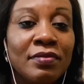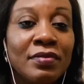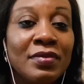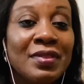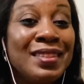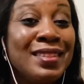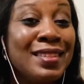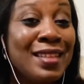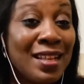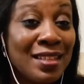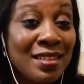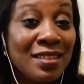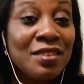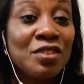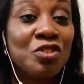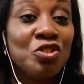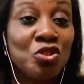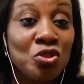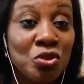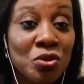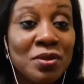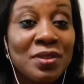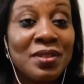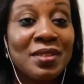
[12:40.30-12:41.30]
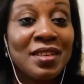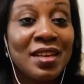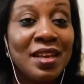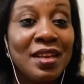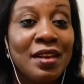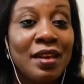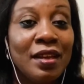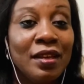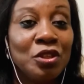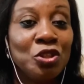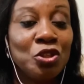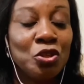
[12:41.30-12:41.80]
That is just their
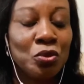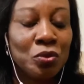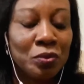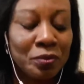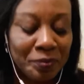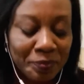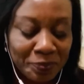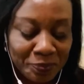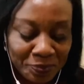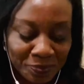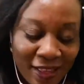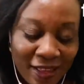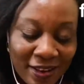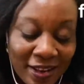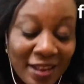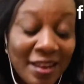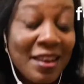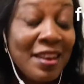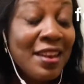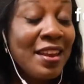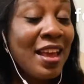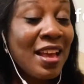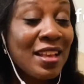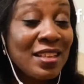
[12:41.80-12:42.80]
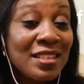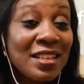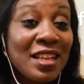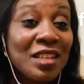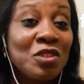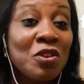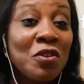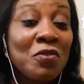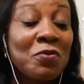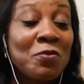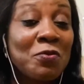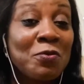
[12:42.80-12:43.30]
nature. The next set
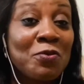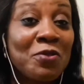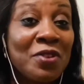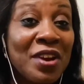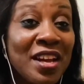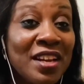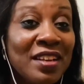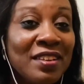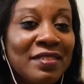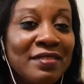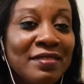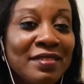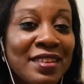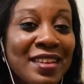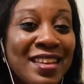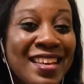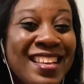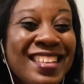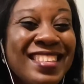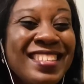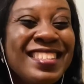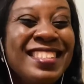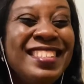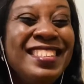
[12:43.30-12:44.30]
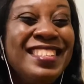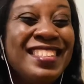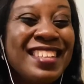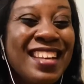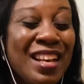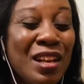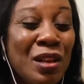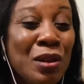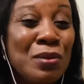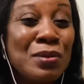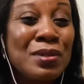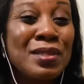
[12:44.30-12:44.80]
of friends is
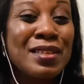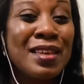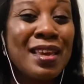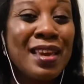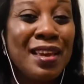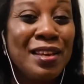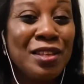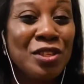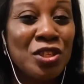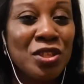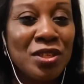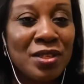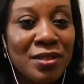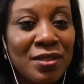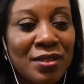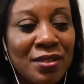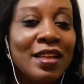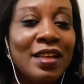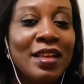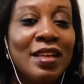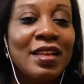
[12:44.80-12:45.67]
jealous haters.